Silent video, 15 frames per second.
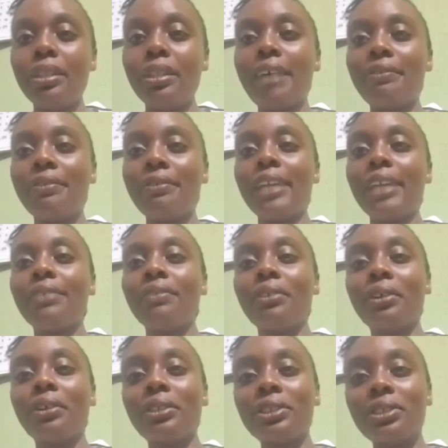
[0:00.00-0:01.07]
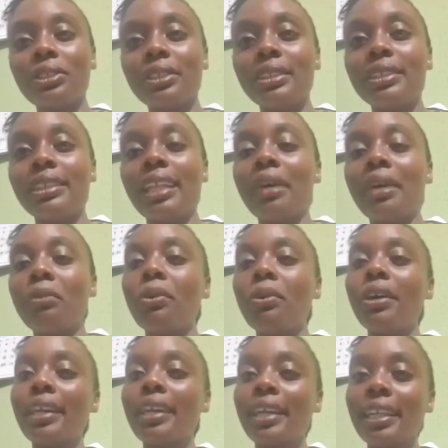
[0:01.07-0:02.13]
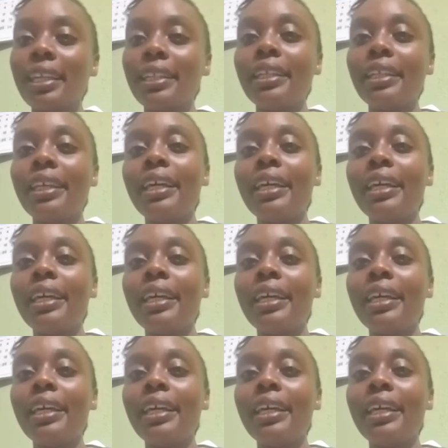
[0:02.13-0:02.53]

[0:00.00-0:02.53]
affect functions like walking,